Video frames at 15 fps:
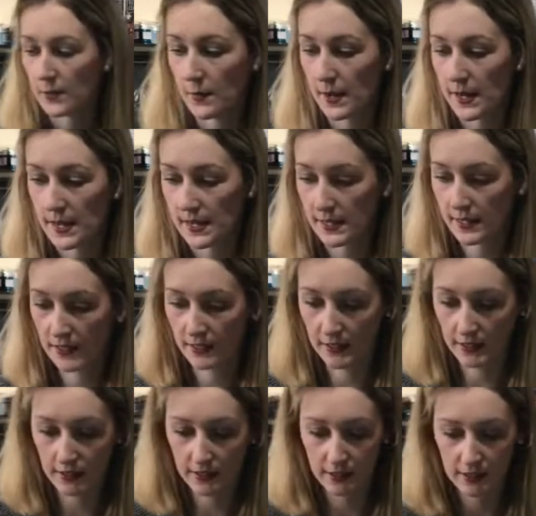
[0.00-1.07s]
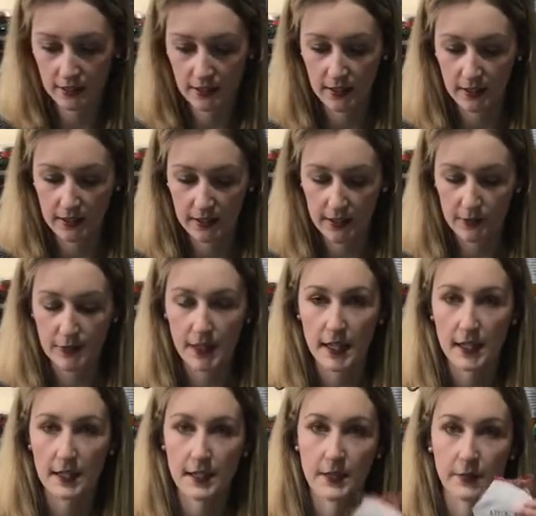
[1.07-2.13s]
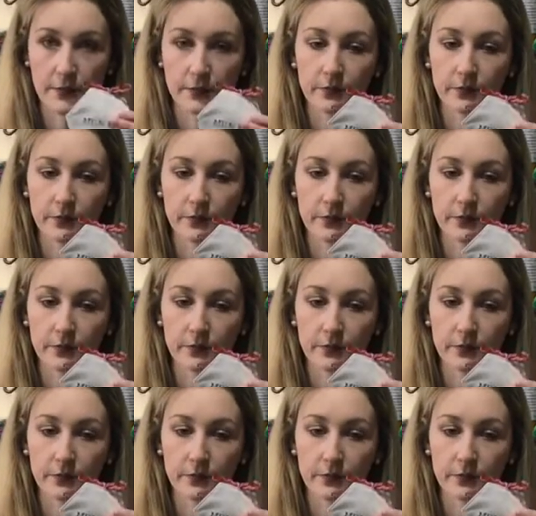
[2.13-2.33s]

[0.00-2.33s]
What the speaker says: make gift tags.